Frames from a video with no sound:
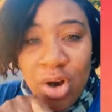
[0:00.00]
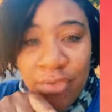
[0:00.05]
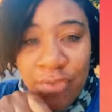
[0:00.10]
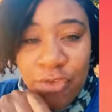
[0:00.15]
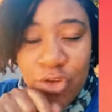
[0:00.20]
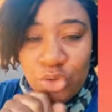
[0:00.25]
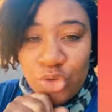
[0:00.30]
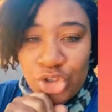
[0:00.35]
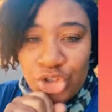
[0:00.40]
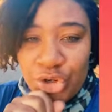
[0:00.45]

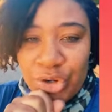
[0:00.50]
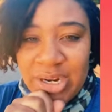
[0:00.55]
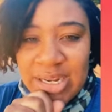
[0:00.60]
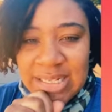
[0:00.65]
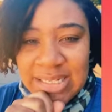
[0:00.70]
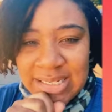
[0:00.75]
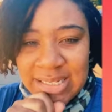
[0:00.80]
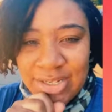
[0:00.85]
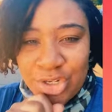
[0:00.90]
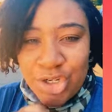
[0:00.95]
future
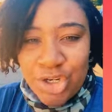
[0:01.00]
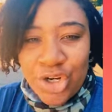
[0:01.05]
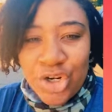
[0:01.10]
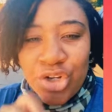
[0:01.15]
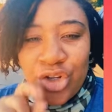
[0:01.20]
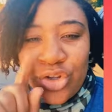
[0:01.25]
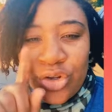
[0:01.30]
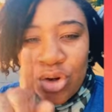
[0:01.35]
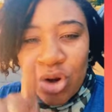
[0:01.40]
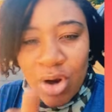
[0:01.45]
is good.
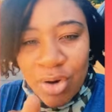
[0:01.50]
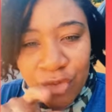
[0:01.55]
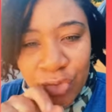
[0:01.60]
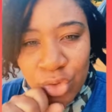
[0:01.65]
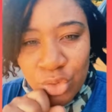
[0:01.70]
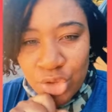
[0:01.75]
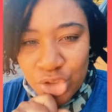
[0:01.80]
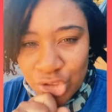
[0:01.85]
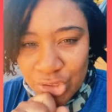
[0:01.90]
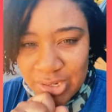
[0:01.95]
Your
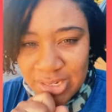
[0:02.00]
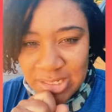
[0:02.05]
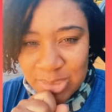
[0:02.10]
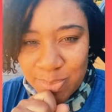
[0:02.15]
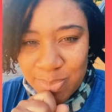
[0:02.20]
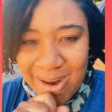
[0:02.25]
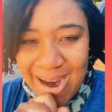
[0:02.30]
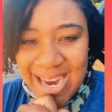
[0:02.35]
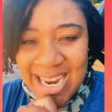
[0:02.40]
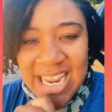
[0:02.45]
future is
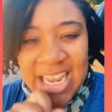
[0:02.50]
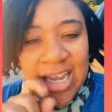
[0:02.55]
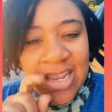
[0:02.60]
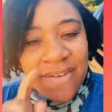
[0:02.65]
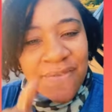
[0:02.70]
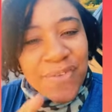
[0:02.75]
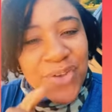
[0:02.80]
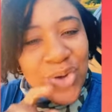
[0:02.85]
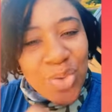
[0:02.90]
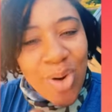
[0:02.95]
bright
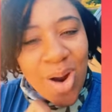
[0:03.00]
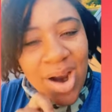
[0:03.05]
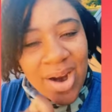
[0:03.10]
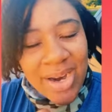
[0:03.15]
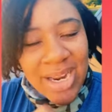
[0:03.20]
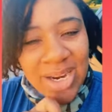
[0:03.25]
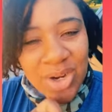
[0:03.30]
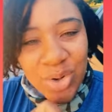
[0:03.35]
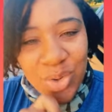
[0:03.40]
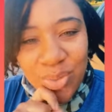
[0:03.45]
if you are
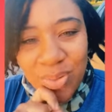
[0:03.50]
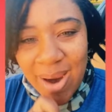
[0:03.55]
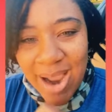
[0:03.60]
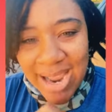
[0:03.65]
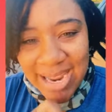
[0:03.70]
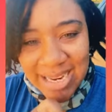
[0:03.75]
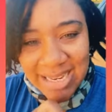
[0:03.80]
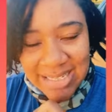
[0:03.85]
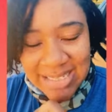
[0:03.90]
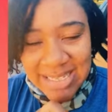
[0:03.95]
in
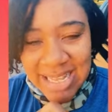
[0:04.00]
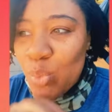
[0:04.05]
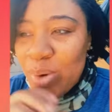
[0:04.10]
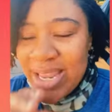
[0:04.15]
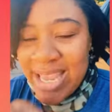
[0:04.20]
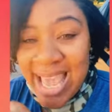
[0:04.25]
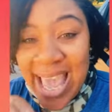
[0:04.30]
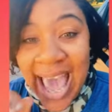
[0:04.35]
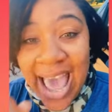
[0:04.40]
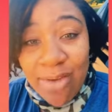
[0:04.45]
Christ.
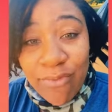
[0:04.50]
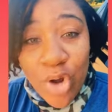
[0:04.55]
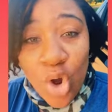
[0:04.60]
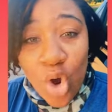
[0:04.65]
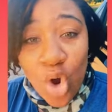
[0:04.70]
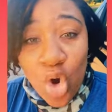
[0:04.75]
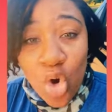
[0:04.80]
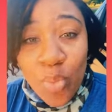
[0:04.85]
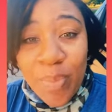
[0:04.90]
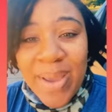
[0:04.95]
We have a
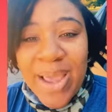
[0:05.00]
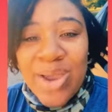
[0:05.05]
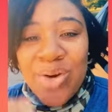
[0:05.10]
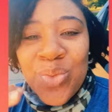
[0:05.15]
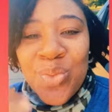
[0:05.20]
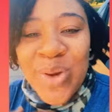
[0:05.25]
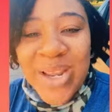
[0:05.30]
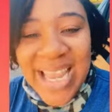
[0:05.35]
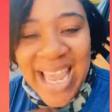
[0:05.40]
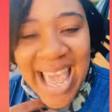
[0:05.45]
hope
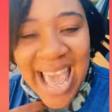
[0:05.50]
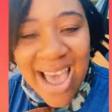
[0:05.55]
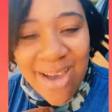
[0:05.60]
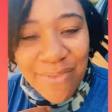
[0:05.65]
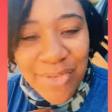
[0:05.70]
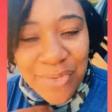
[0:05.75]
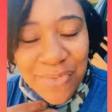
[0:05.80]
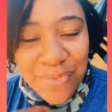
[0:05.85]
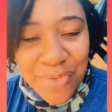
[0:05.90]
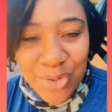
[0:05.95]
and we have
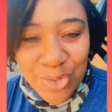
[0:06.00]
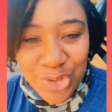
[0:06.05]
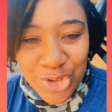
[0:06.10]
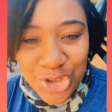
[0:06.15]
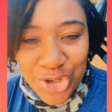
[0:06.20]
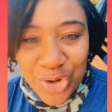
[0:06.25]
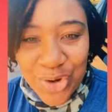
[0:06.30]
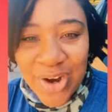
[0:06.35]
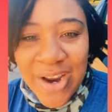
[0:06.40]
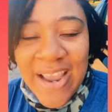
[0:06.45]
a
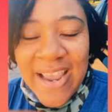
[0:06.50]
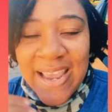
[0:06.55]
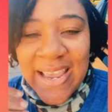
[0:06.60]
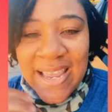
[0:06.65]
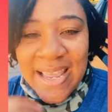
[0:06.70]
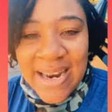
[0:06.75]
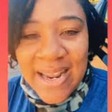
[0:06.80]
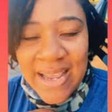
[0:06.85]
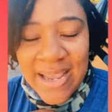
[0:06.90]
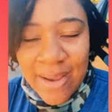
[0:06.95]
future
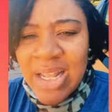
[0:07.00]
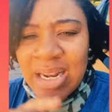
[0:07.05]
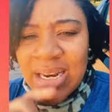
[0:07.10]
in him. The